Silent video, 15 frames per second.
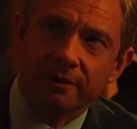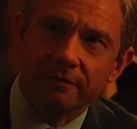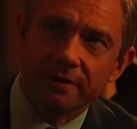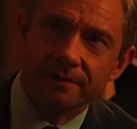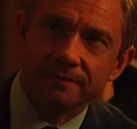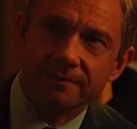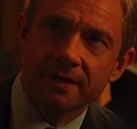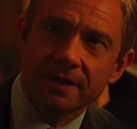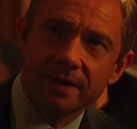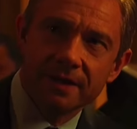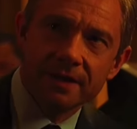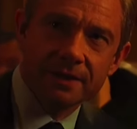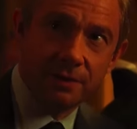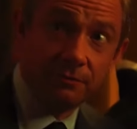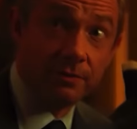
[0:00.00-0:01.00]
assuming from the
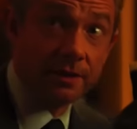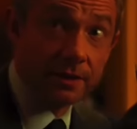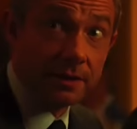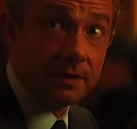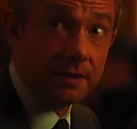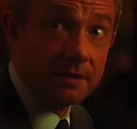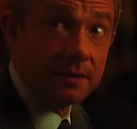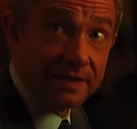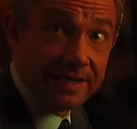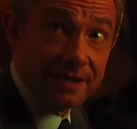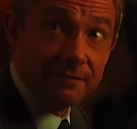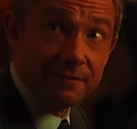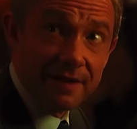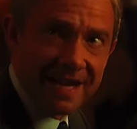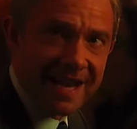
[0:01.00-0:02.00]
off that he
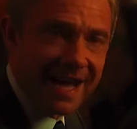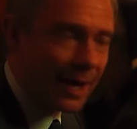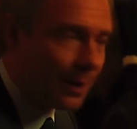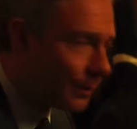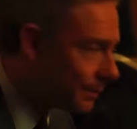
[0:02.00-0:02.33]
would know,